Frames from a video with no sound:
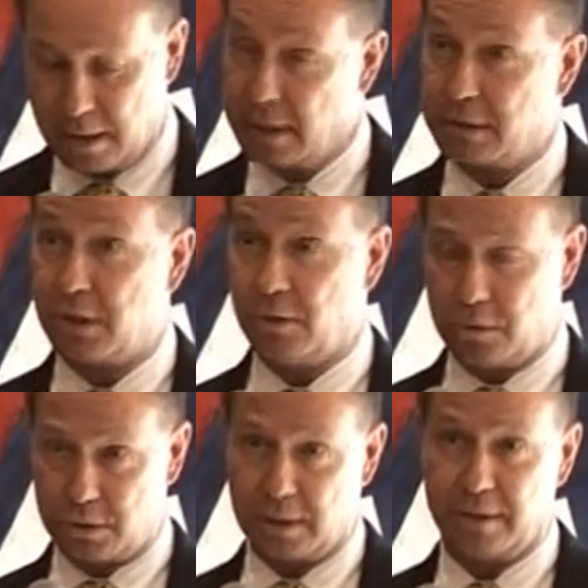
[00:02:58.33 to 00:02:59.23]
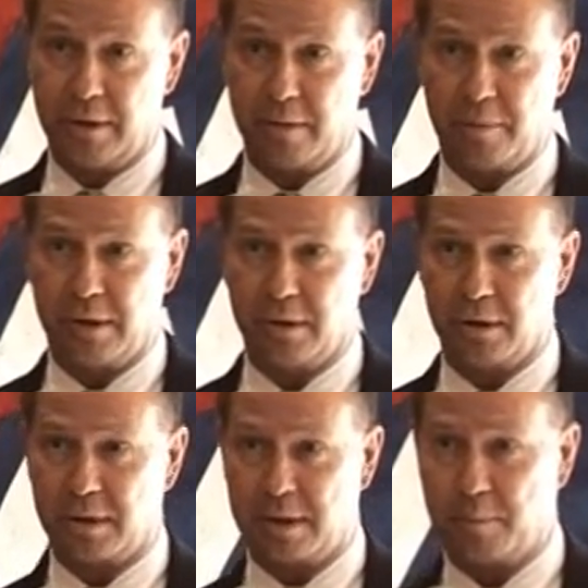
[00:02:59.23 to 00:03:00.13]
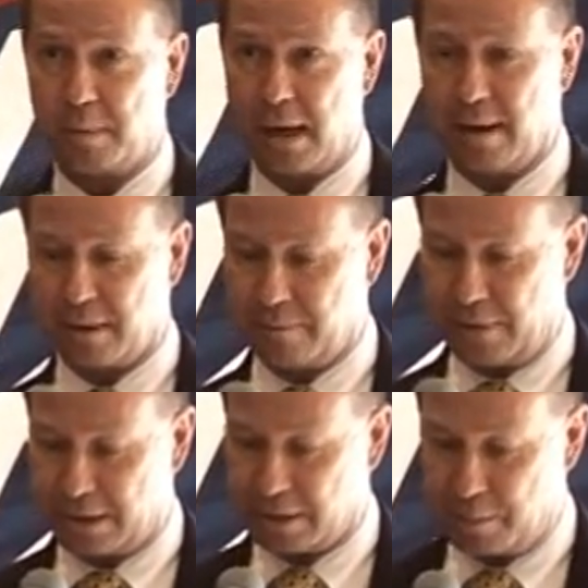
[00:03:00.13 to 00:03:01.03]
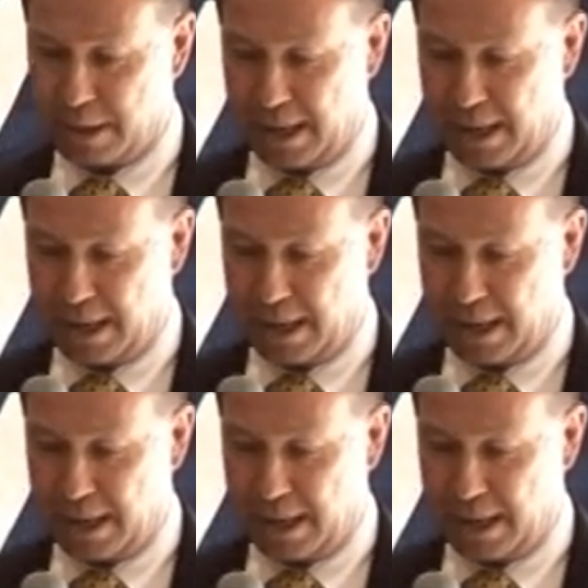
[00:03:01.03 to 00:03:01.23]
That's huge, and you factor that by